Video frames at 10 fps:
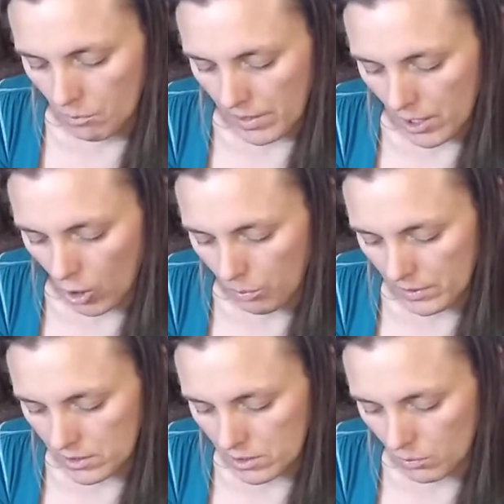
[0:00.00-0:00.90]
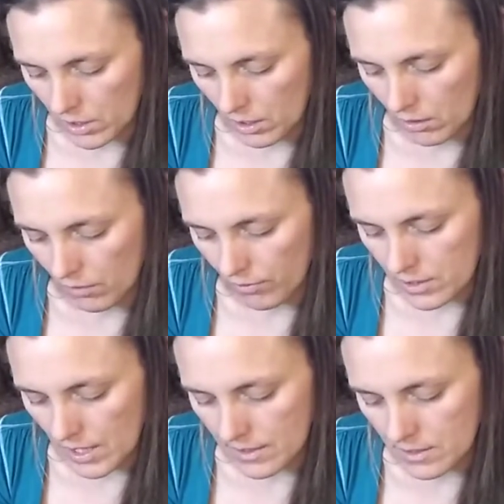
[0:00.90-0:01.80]
Be open to what the
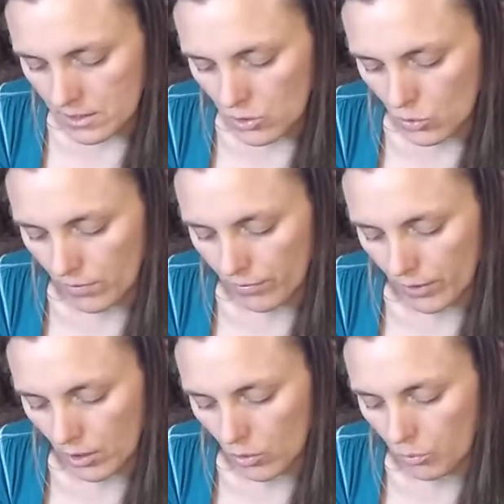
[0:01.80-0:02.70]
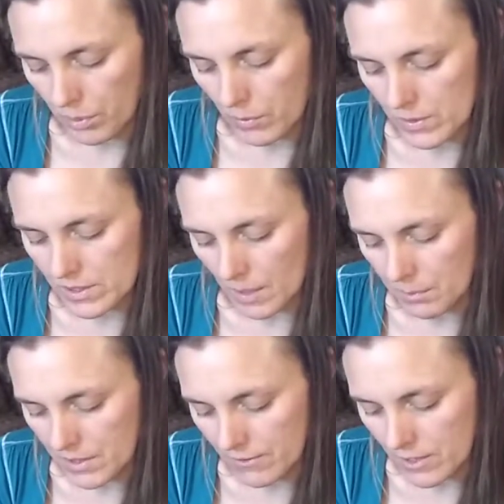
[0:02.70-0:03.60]
universe has in store for you. Be
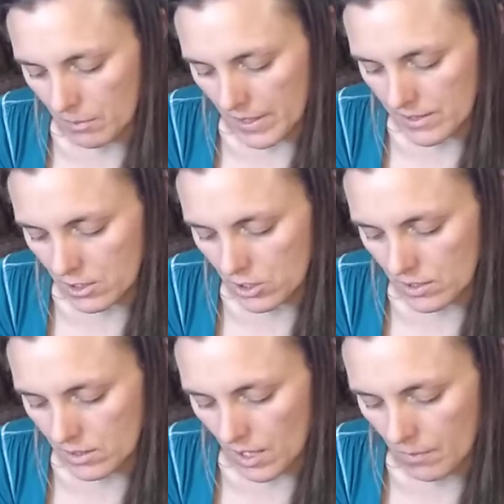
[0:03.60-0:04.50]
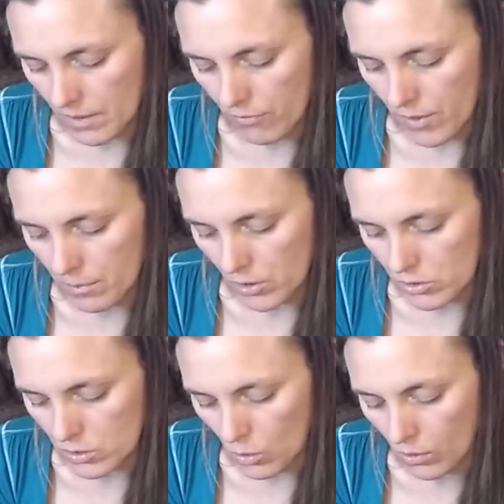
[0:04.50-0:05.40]
receptive to messages coming from your
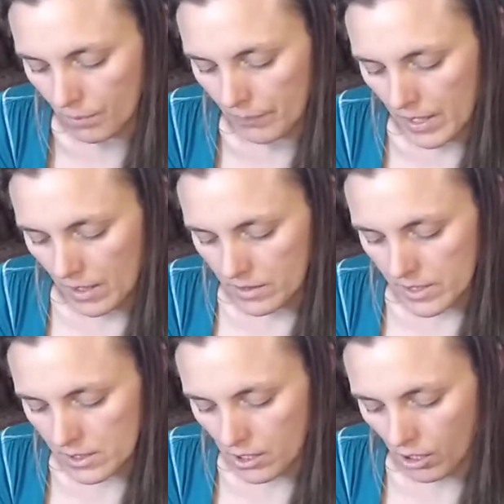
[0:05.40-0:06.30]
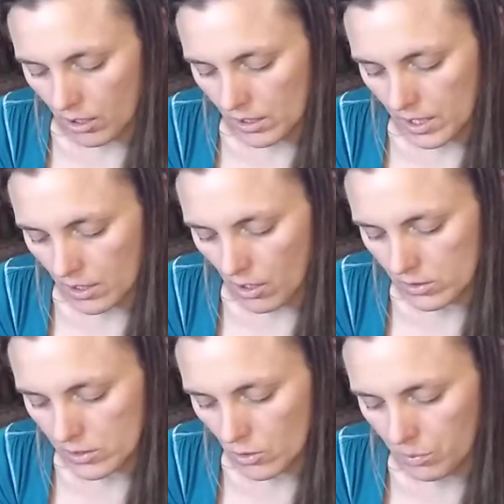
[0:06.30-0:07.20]
soul. This card can
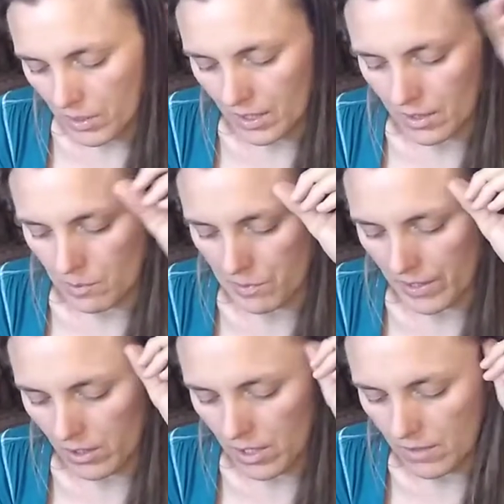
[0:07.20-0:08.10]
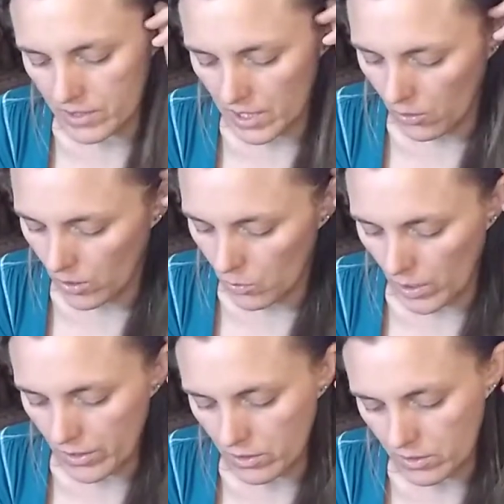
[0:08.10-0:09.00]
also be the bringer of sacred
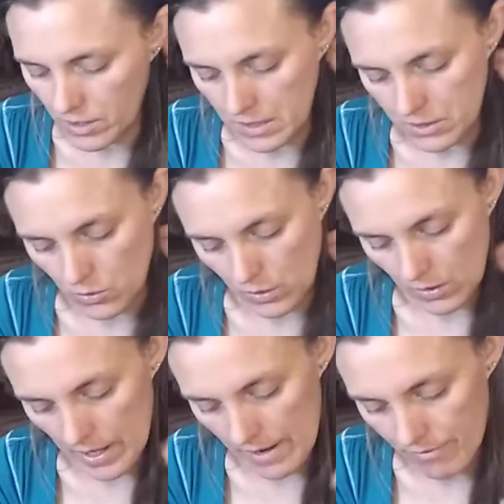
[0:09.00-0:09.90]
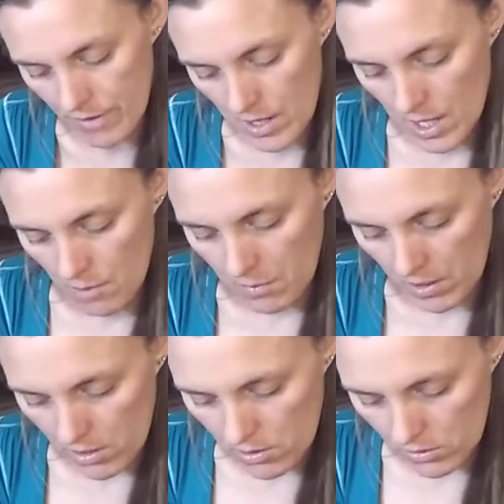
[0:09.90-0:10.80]
wonders into your life.
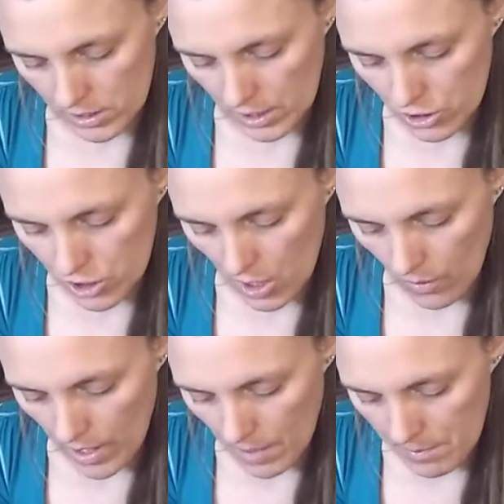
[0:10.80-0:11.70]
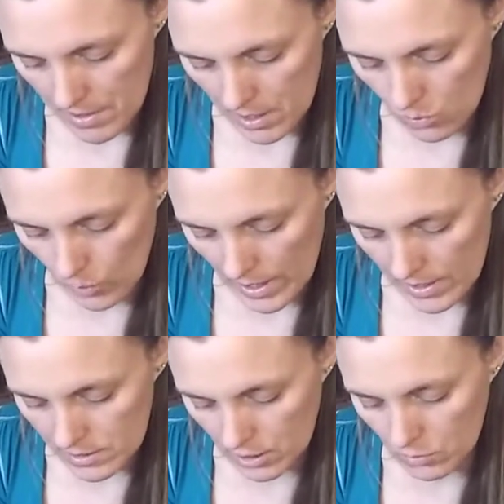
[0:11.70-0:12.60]
Miracles can show up in
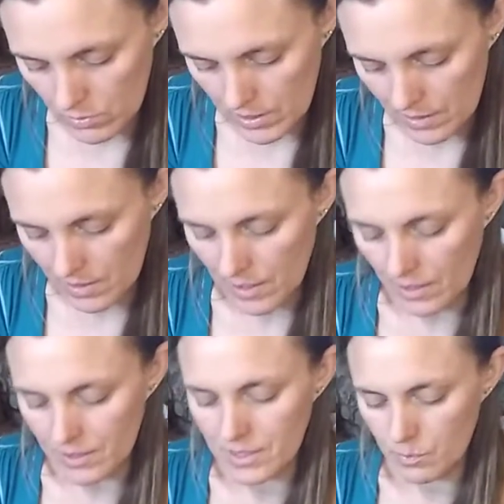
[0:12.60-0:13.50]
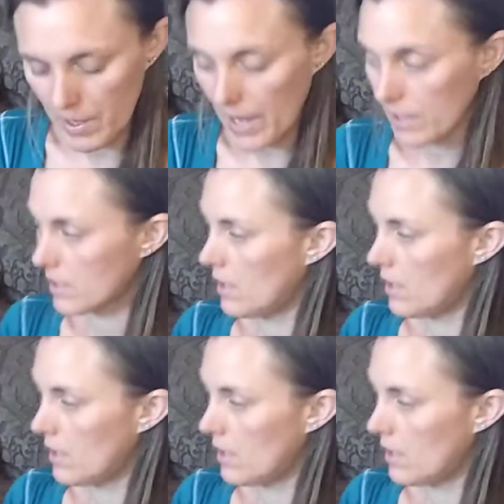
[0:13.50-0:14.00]
ways you didn't expect.